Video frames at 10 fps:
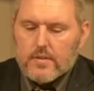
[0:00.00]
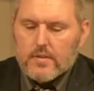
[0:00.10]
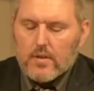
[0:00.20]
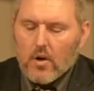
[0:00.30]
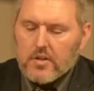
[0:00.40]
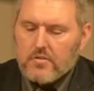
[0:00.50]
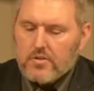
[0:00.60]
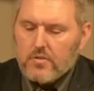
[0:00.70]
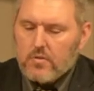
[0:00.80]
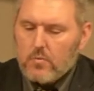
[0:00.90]
Are your
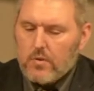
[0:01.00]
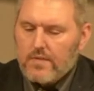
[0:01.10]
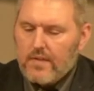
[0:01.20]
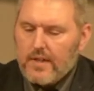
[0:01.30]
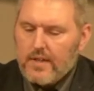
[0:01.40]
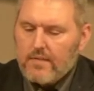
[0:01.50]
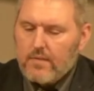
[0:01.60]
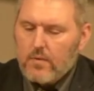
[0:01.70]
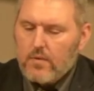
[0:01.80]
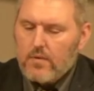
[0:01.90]
children worth fighting
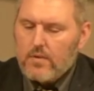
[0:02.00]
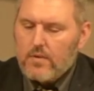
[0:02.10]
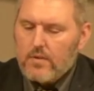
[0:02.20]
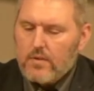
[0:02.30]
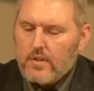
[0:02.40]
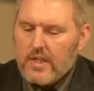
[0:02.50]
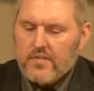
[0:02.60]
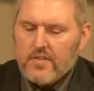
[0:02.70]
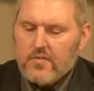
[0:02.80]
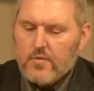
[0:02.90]
for?
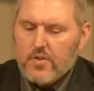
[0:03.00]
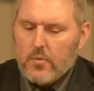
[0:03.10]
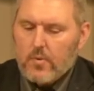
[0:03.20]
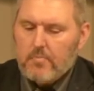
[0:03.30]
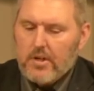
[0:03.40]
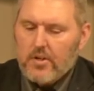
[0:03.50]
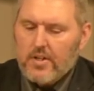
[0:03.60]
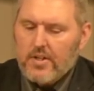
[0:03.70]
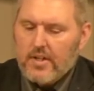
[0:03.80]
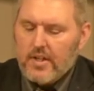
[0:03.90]
Even through their
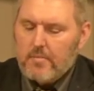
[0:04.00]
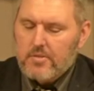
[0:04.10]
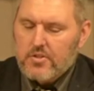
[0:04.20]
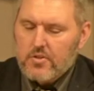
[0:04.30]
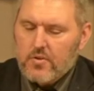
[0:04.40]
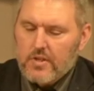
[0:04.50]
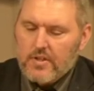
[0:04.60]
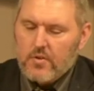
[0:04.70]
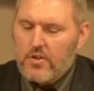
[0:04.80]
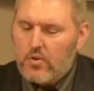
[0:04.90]
rebellion and immaturity,
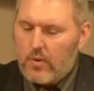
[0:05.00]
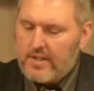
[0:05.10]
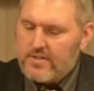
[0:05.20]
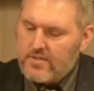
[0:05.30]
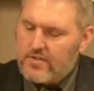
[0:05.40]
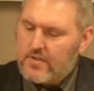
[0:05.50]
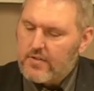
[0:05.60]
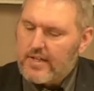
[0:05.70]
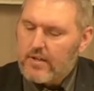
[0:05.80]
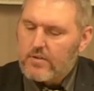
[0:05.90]
their annoyances and their
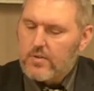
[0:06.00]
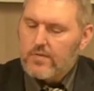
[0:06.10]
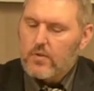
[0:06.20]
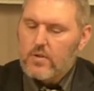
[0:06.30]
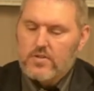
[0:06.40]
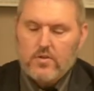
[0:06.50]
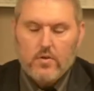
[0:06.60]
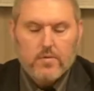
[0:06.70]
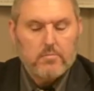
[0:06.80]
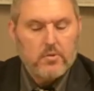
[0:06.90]
character flaws and all
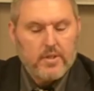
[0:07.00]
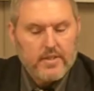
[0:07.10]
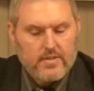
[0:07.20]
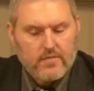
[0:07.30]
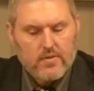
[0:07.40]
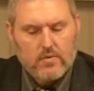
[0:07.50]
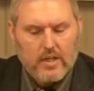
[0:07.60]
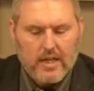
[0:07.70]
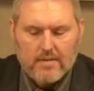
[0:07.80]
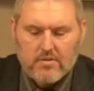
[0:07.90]
the moodiness of their
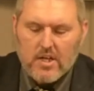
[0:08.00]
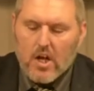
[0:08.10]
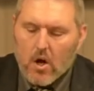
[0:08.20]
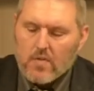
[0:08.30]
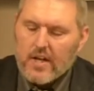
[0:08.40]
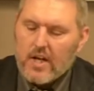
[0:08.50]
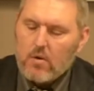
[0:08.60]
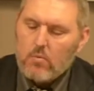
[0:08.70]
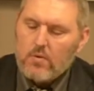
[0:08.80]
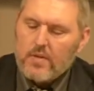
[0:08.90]
lives, are they not
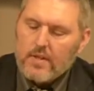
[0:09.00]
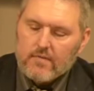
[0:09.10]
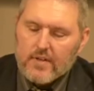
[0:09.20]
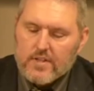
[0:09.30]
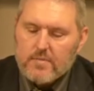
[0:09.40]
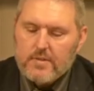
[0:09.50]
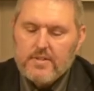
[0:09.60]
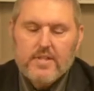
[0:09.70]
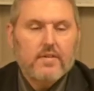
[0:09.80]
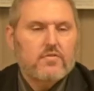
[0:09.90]
worthy investment as
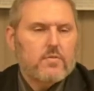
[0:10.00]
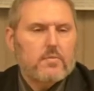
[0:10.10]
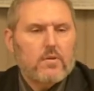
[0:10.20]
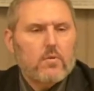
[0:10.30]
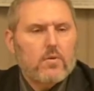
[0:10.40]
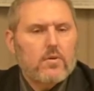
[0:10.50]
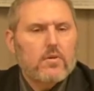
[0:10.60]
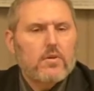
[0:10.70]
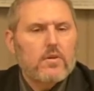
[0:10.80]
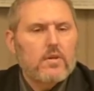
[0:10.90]
gifts from the Lord,
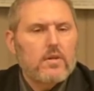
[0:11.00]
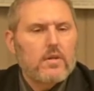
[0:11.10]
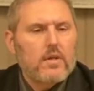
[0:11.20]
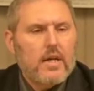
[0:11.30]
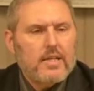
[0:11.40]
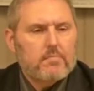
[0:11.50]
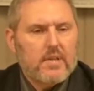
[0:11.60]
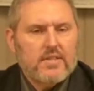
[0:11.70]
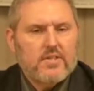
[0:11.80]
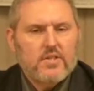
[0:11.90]
as
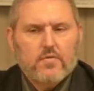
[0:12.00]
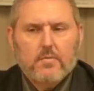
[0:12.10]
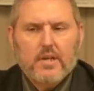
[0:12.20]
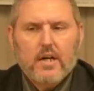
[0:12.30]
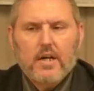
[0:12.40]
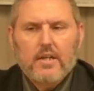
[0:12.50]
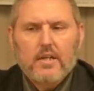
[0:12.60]
blessings from God?